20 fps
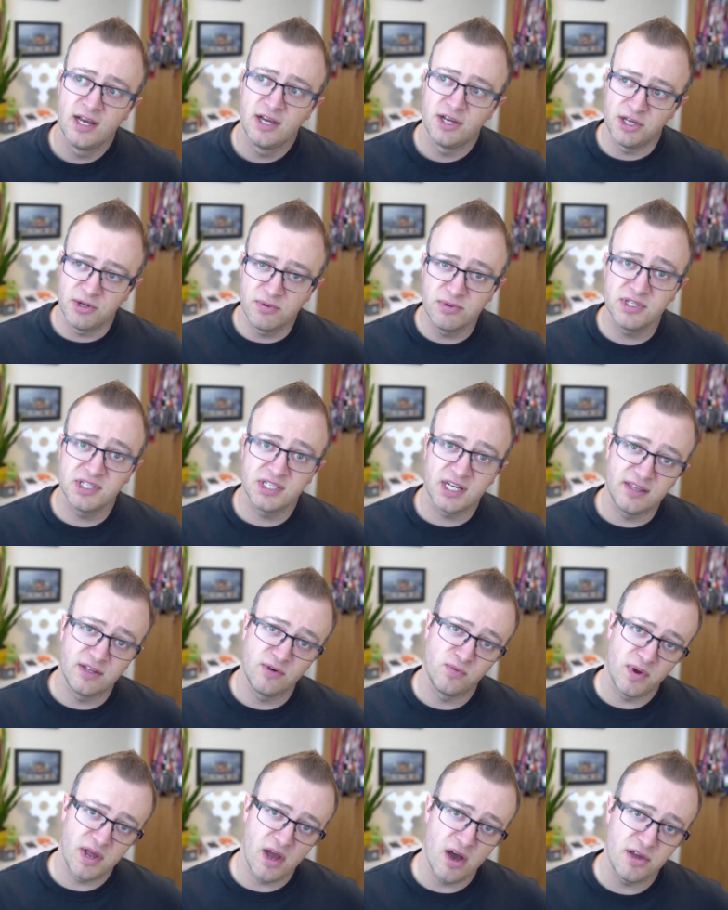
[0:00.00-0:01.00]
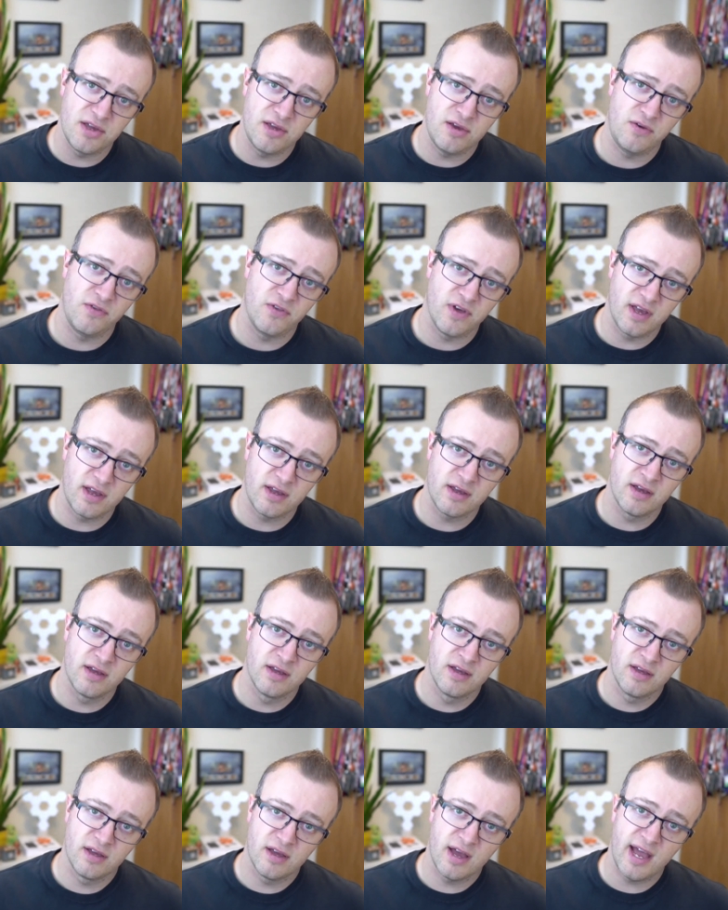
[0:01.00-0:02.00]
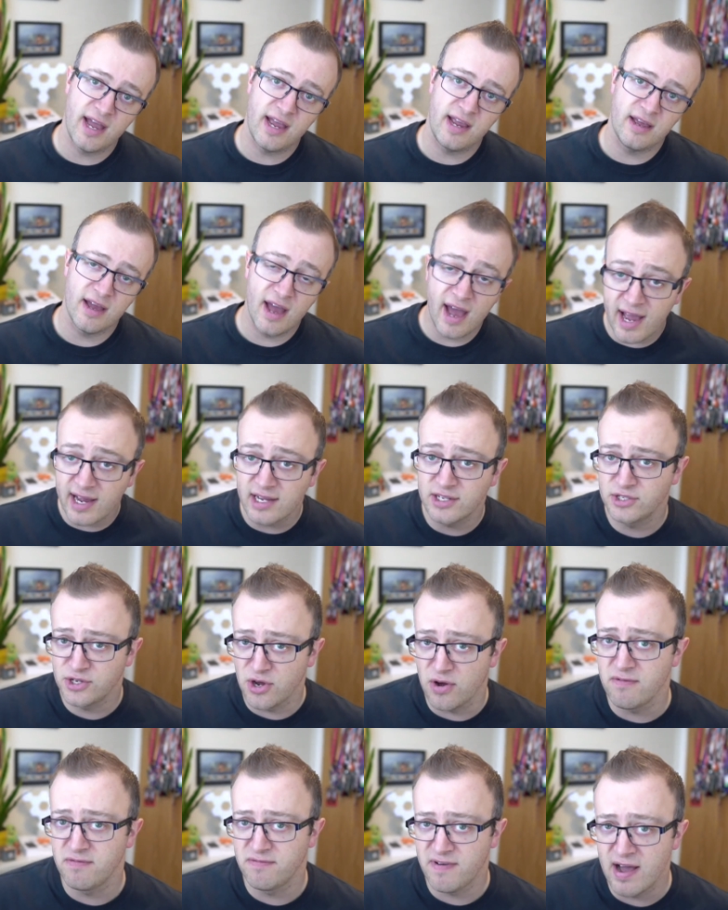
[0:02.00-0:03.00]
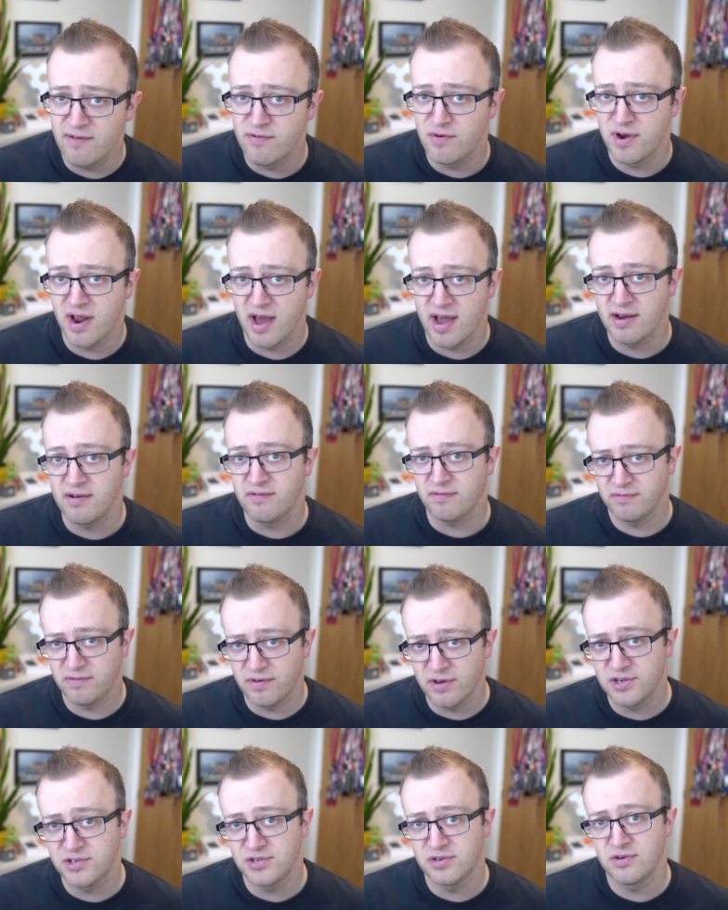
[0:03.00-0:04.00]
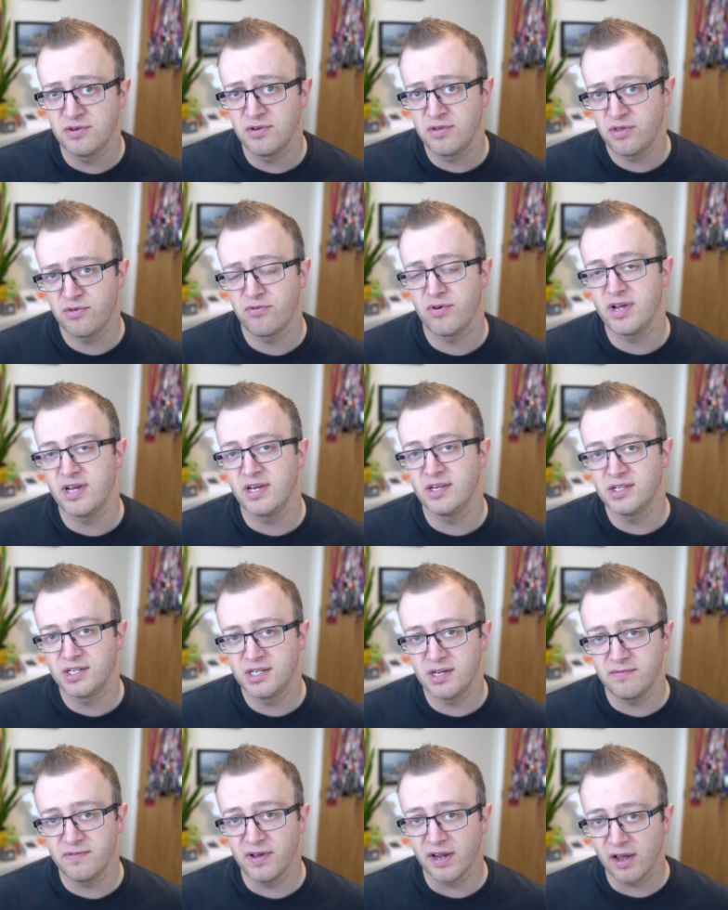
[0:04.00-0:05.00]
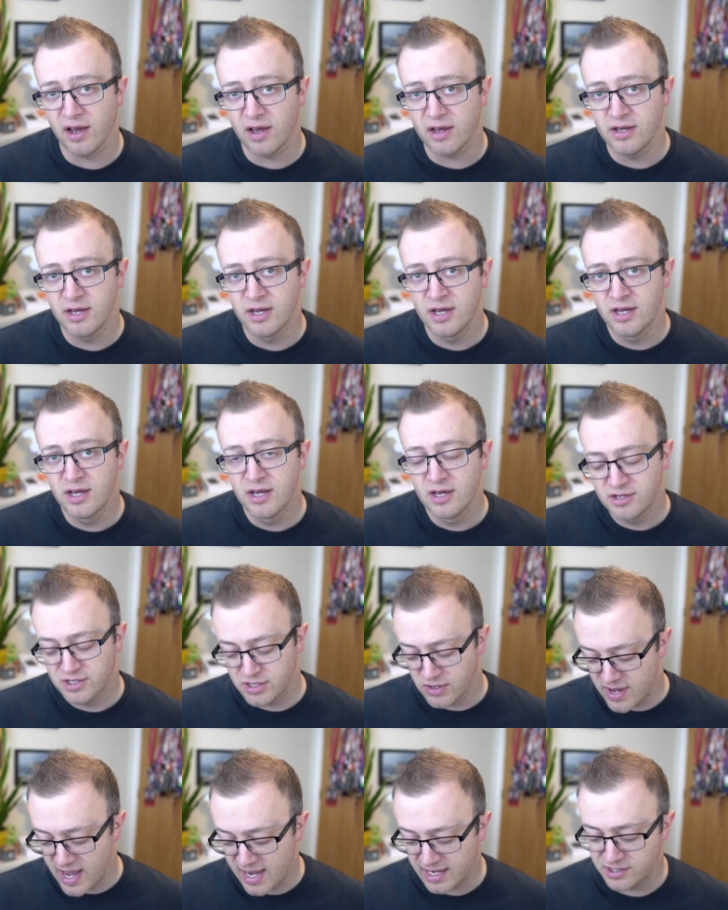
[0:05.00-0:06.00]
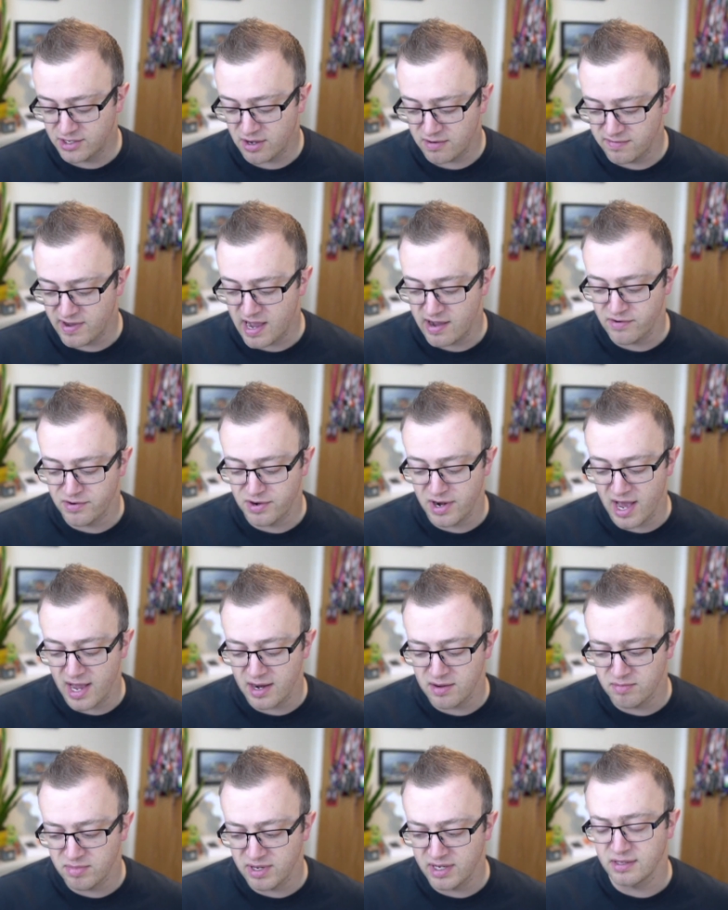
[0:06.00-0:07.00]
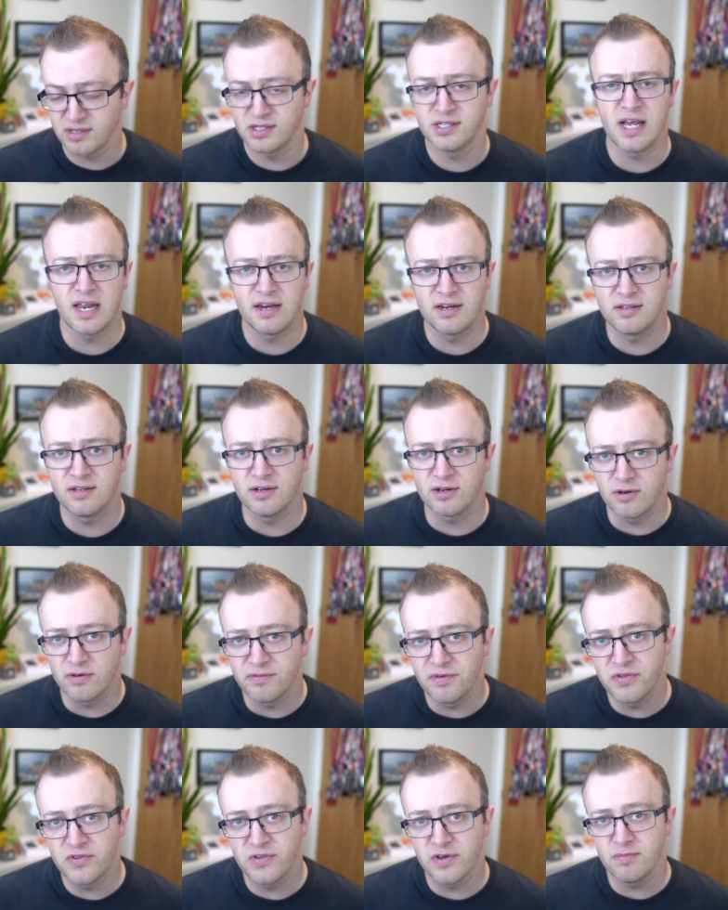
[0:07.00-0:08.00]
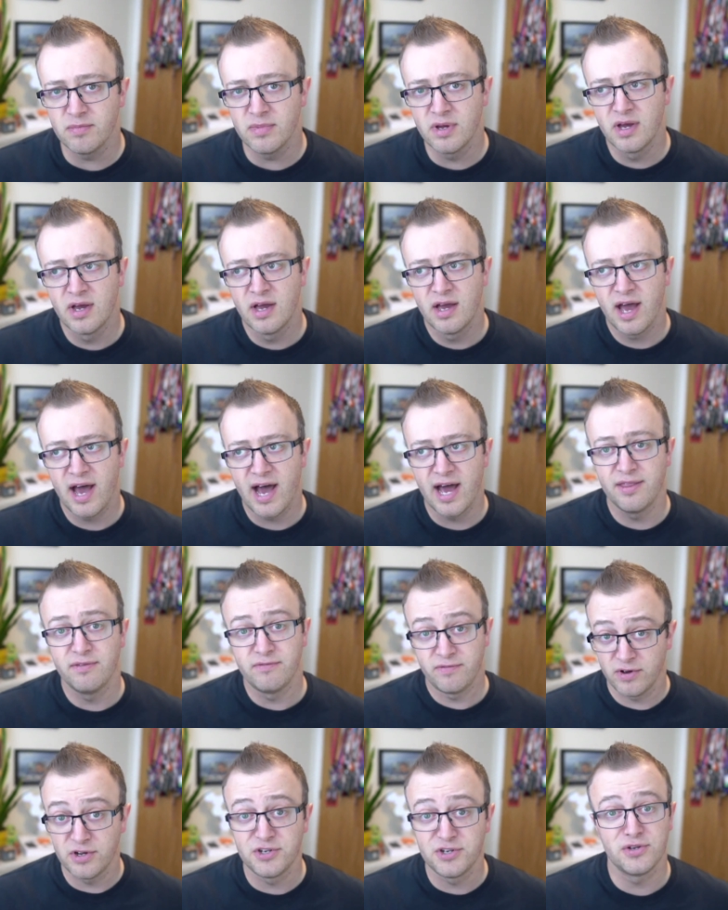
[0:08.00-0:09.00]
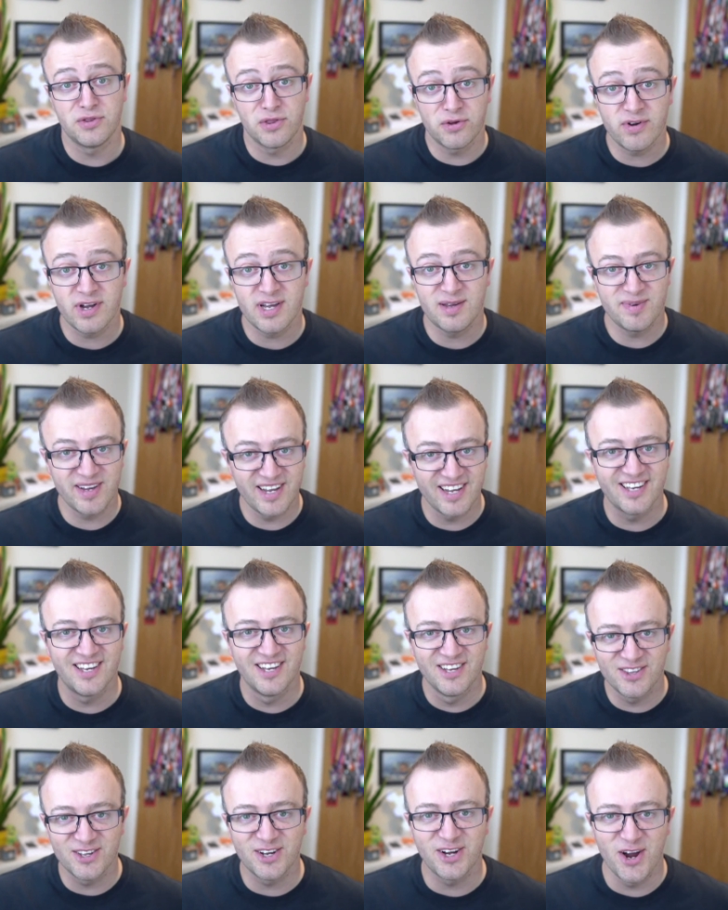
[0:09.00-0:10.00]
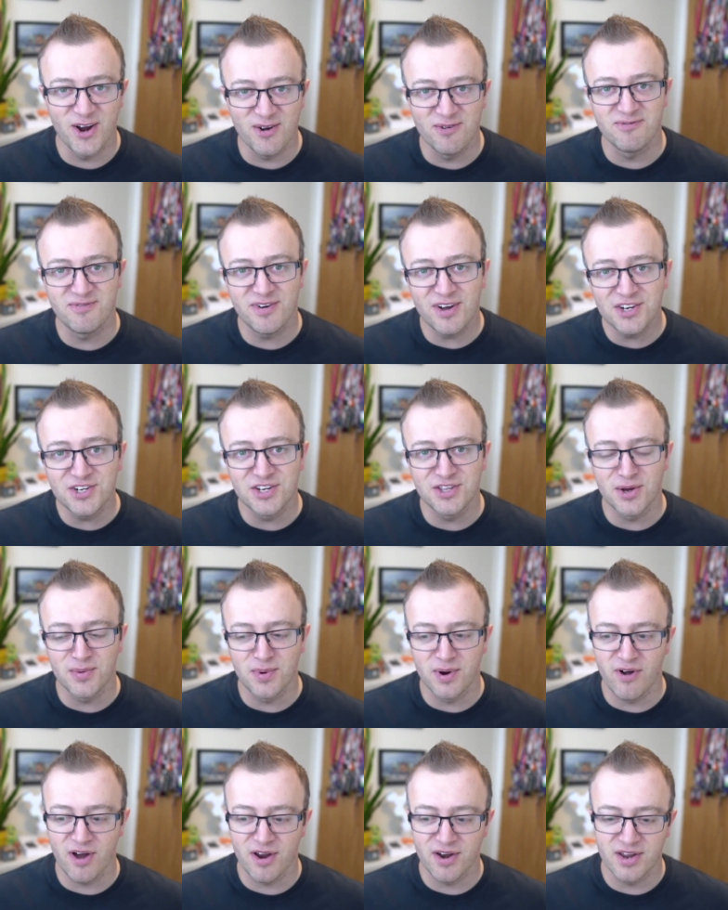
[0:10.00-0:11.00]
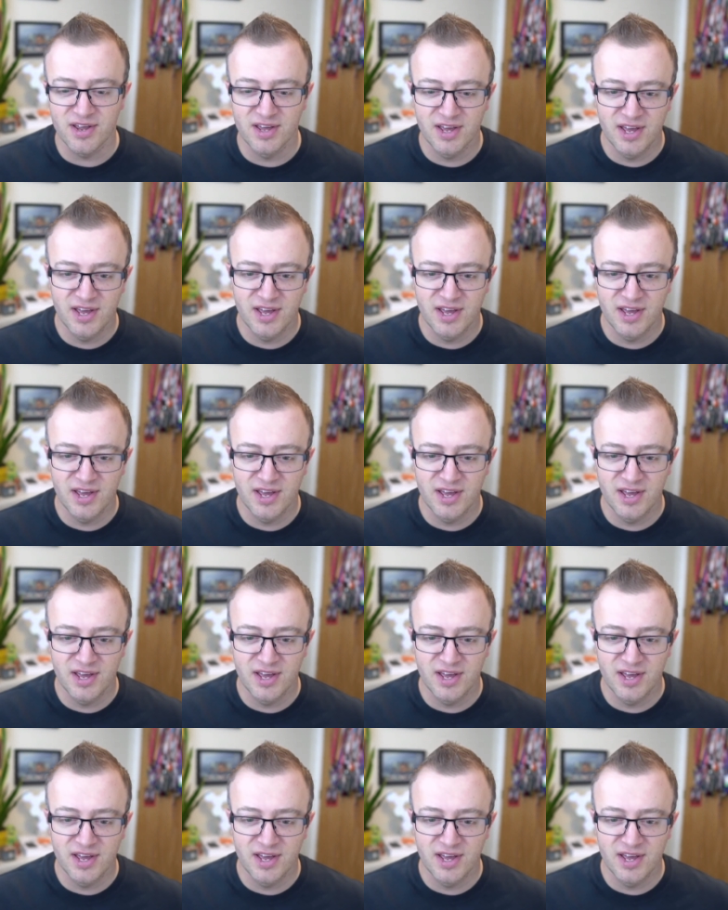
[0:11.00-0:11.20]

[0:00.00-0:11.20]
you will see that we are using a X.509 version 3 certificate. So X.509 being the standard that governs them, and version 3 being the current version that we're on.